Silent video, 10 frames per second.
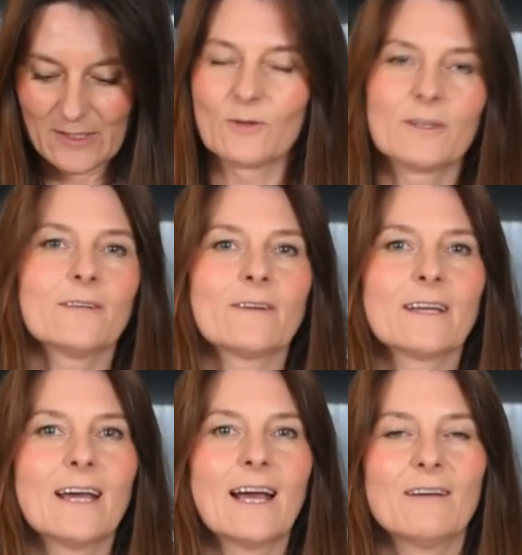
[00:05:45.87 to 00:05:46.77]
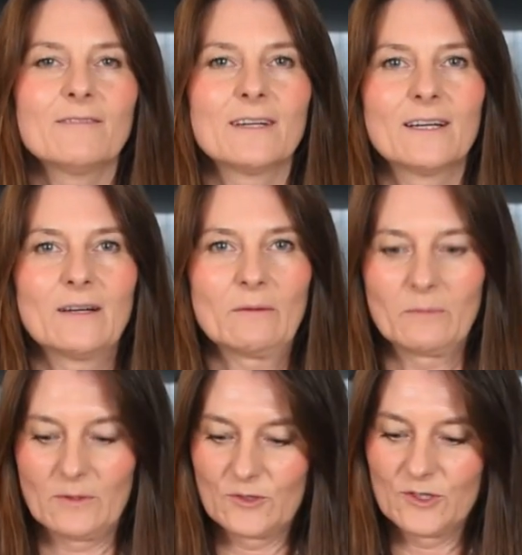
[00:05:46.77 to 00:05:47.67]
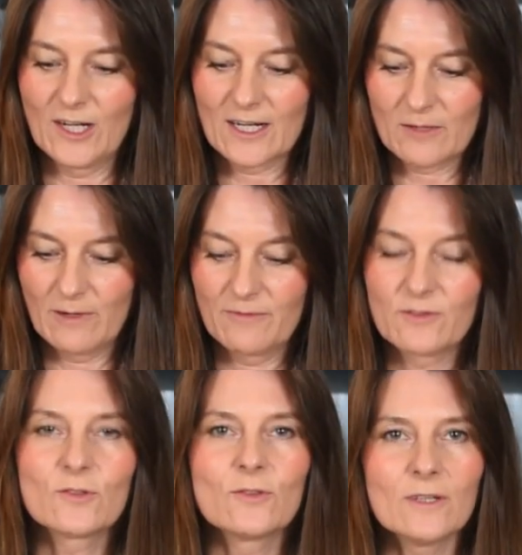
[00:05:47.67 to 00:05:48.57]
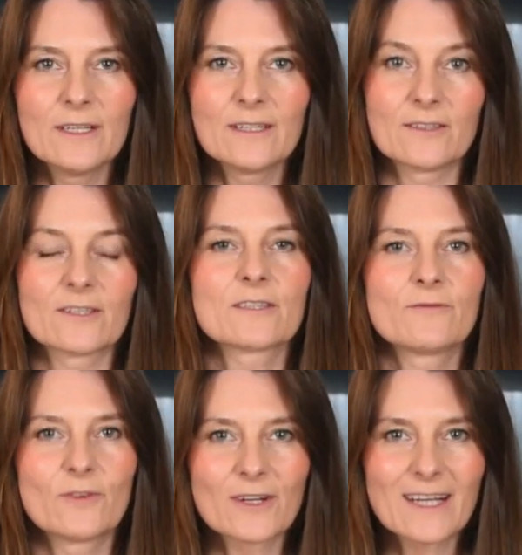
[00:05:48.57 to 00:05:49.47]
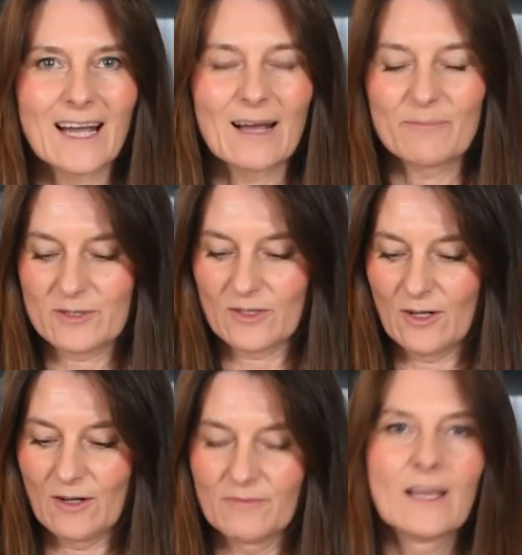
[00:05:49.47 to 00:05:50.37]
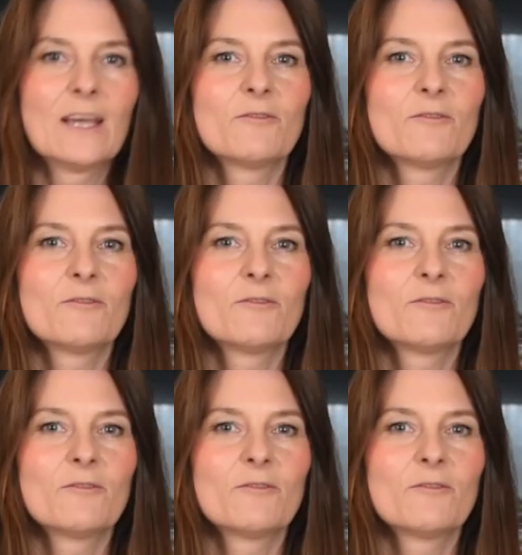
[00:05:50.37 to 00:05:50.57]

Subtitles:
So here I have a jar with 2 liters, 4 cups of